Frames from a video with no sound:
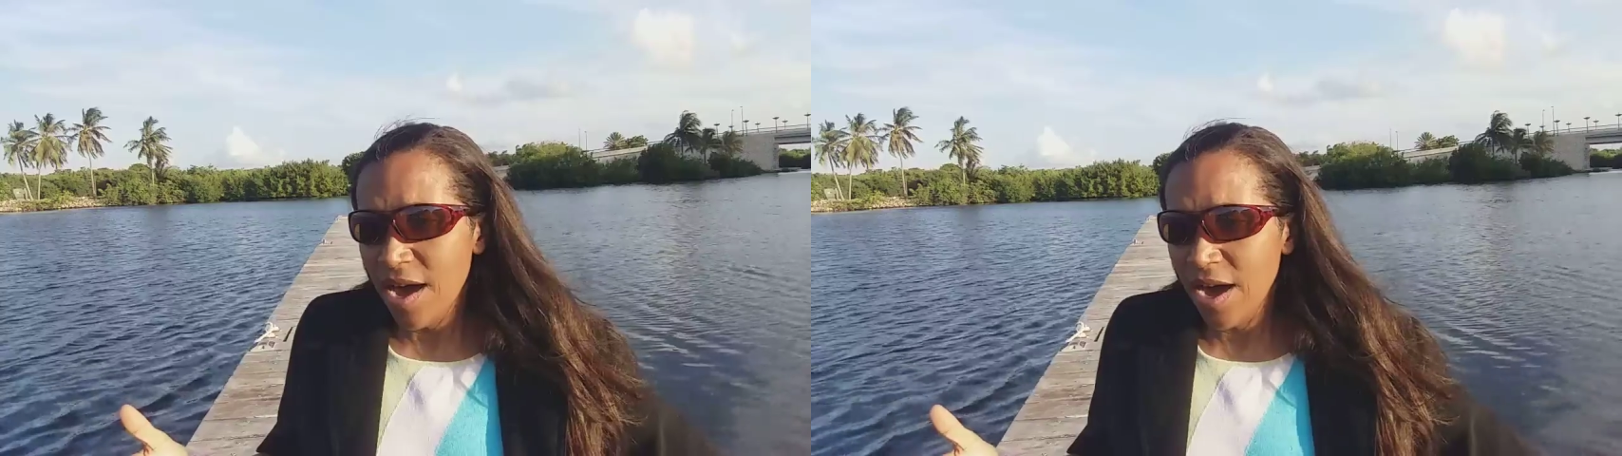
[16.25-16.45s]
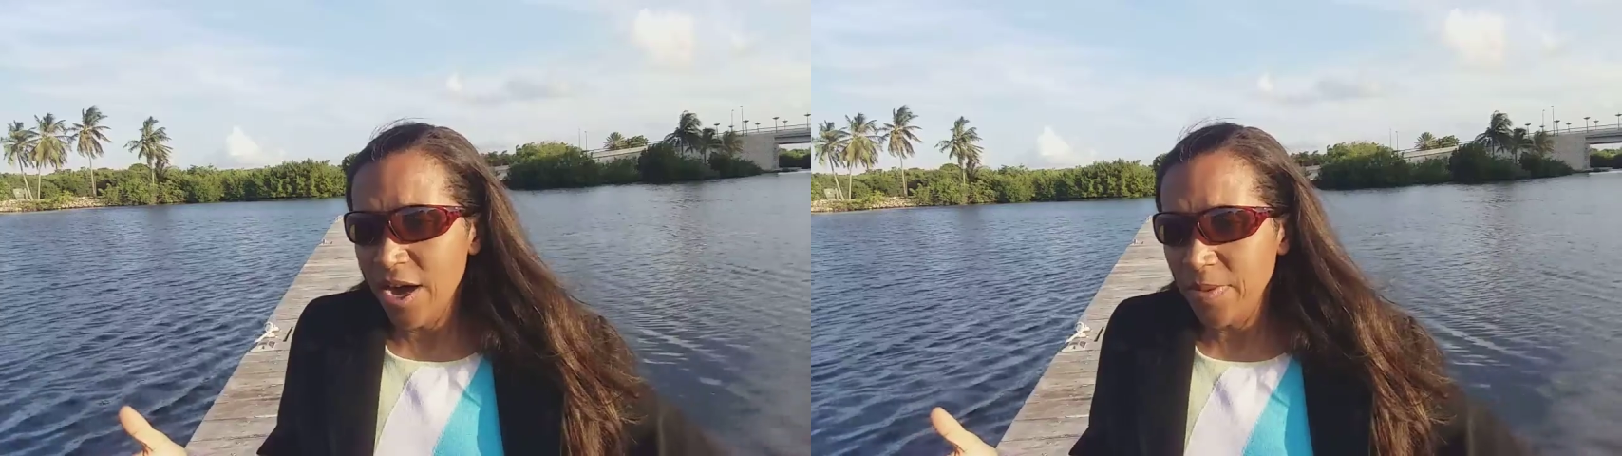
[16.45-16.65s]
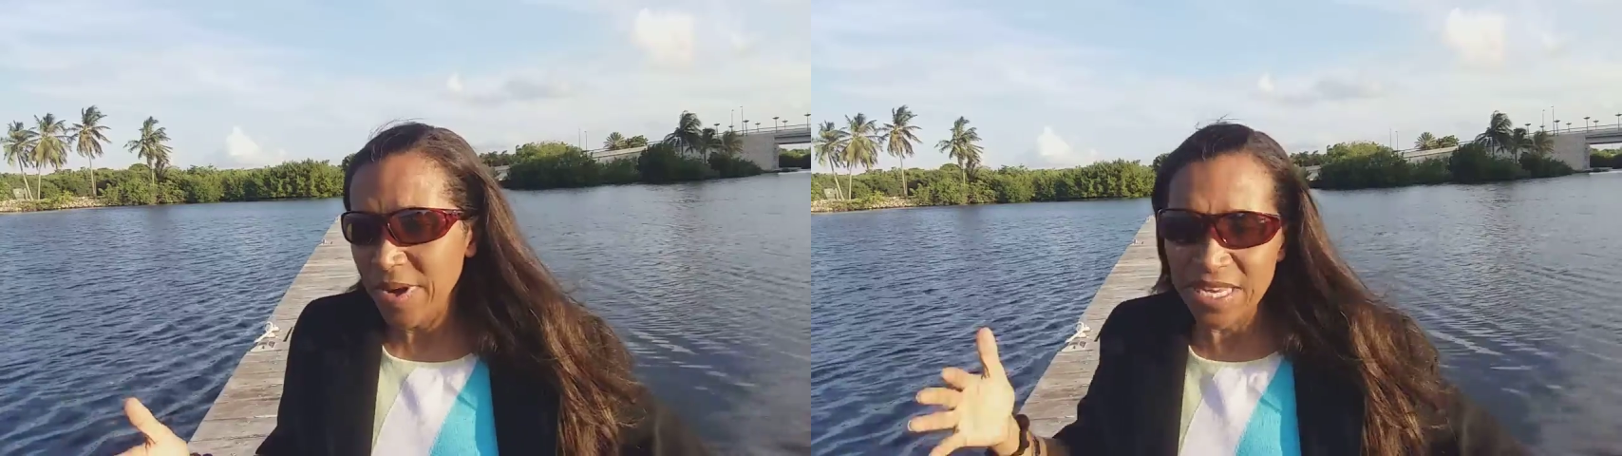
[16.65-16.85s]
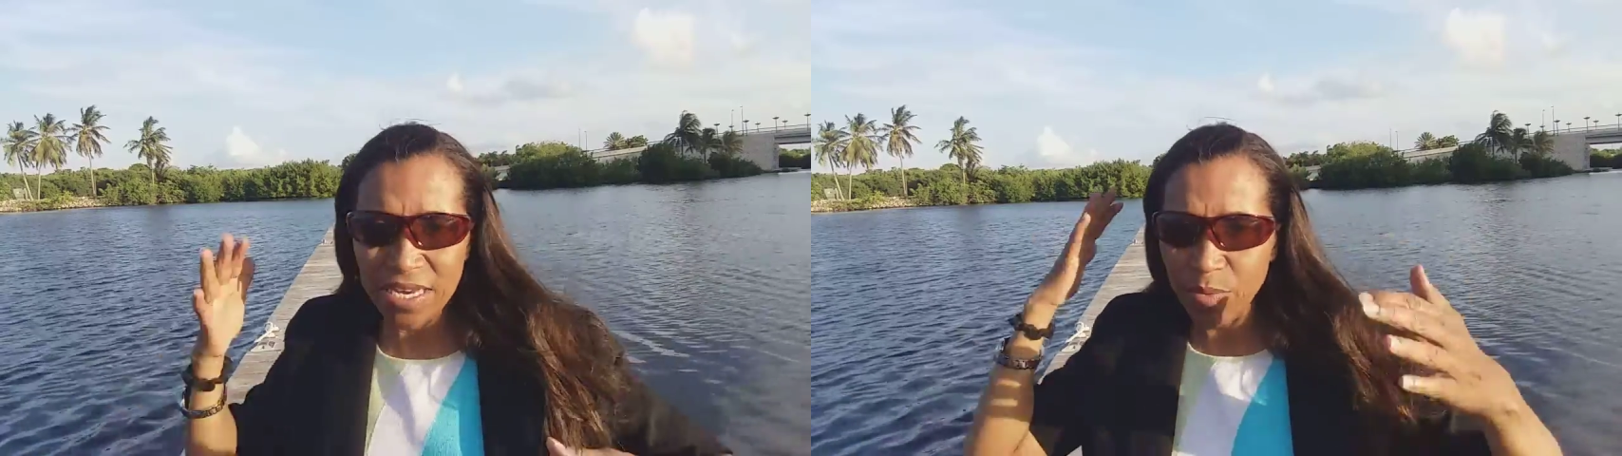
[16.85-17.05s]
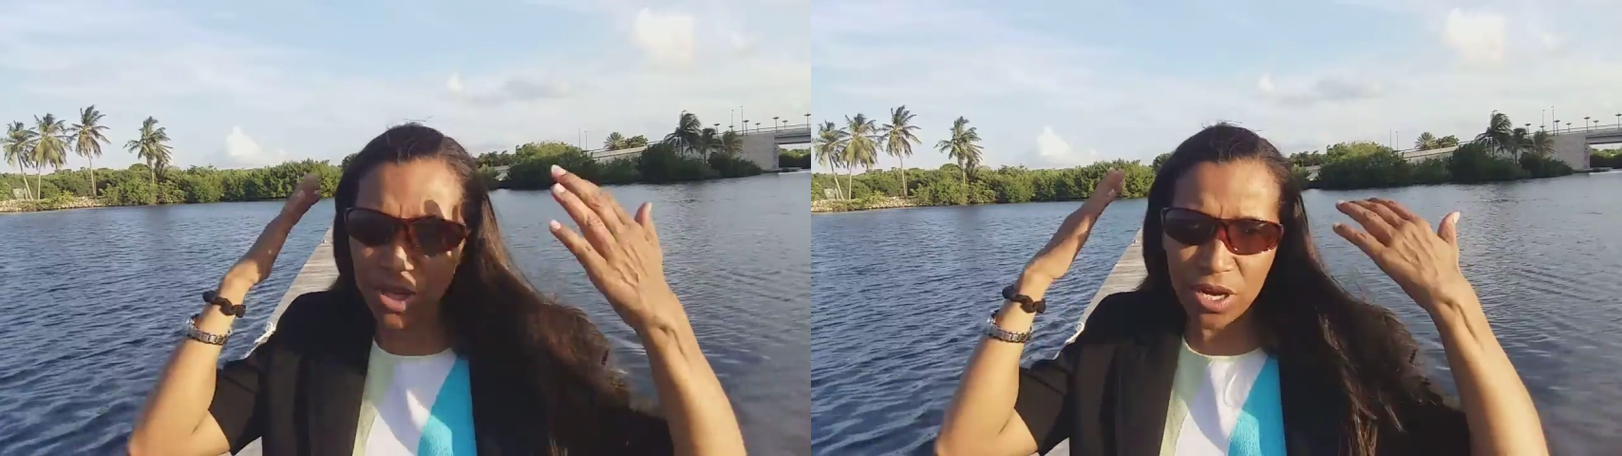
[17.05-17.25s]
I
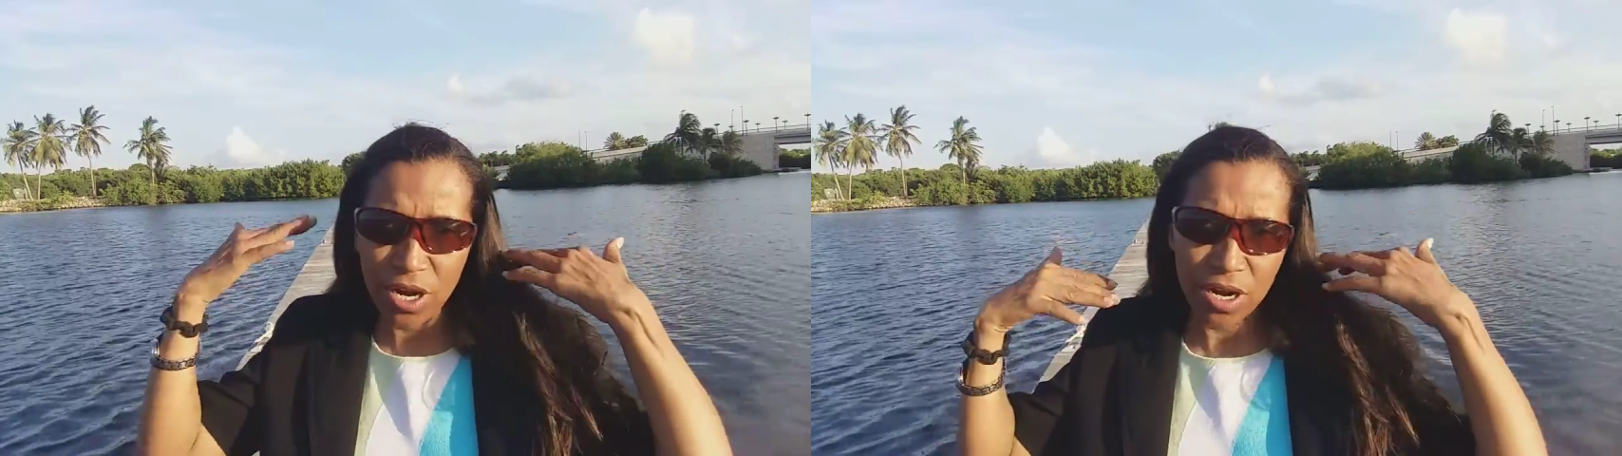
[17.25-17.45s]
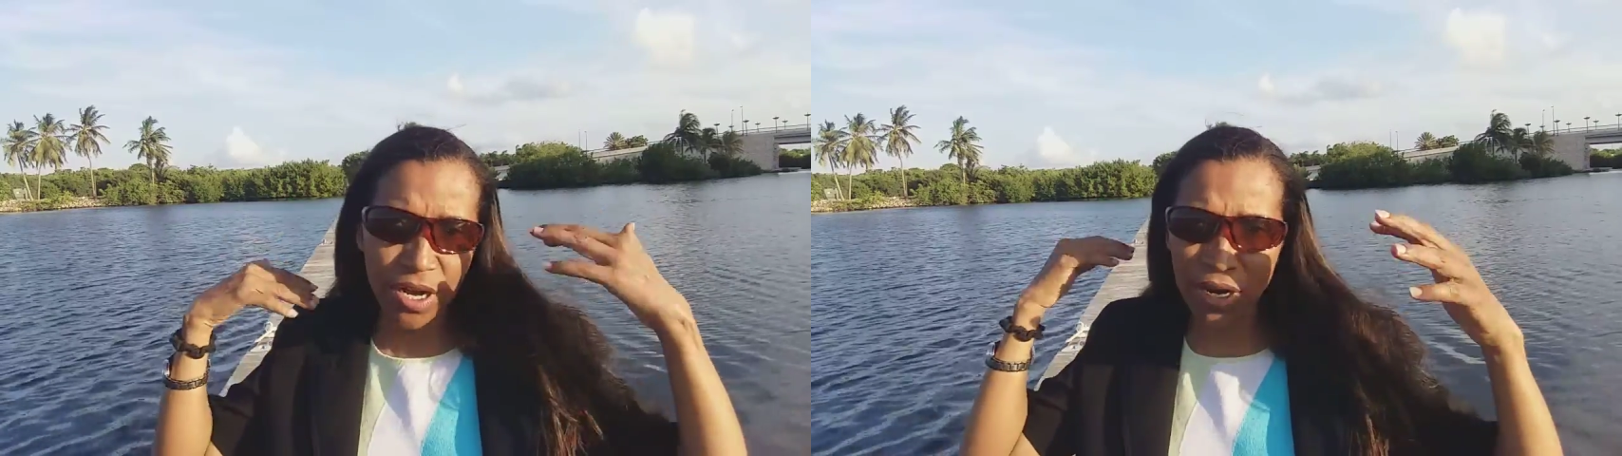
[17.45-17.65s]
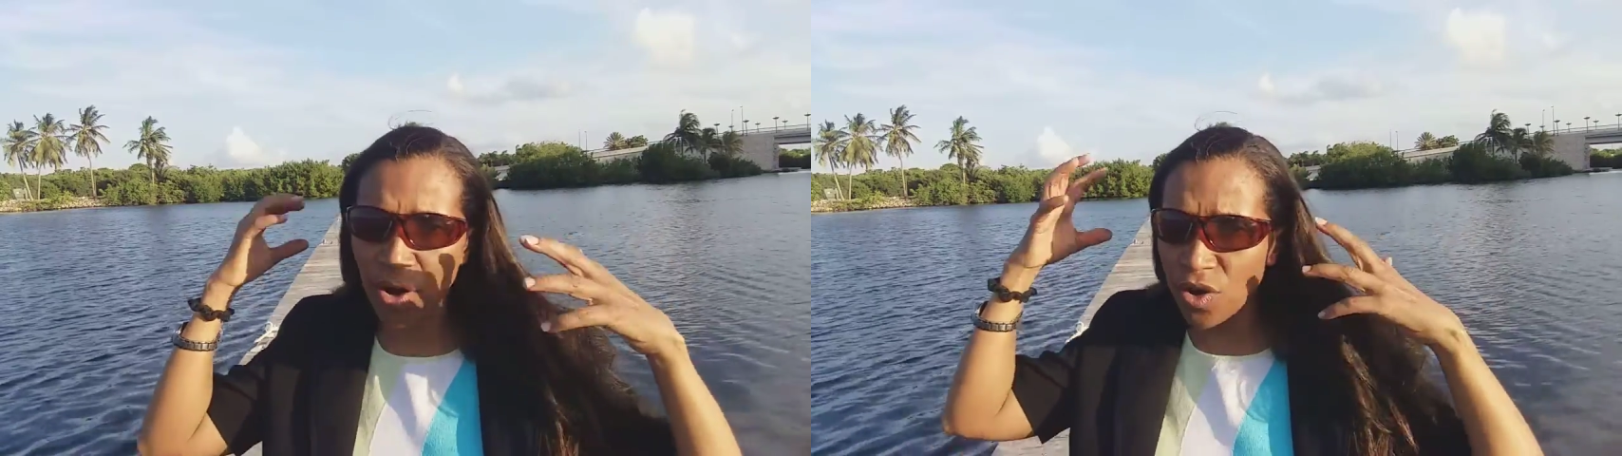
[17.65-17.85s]
see them with their hair kind